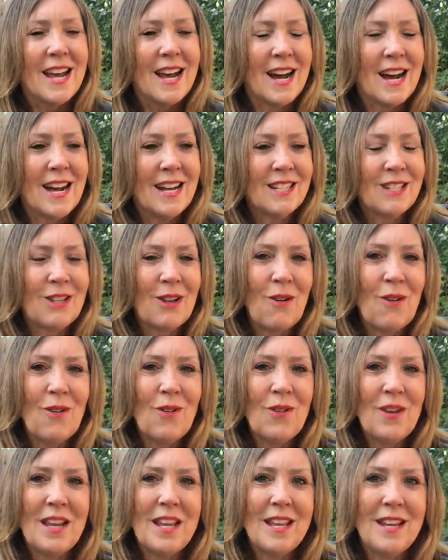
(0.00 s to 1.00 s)
Uh,
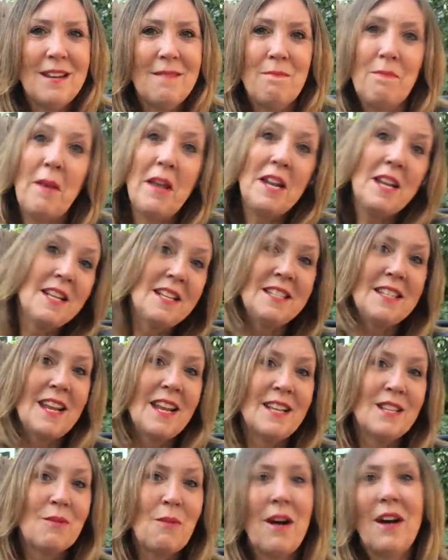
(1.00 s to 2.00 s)
so it made his
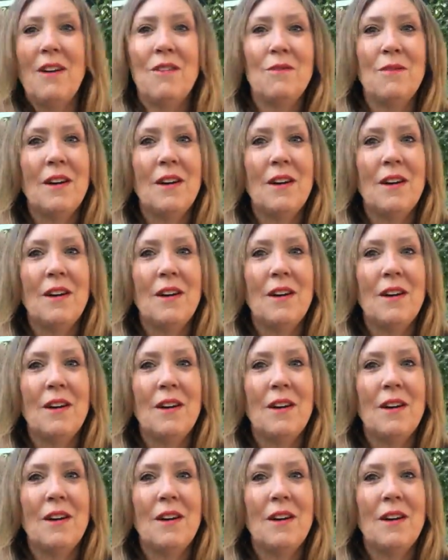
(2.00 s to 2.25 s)
day as well.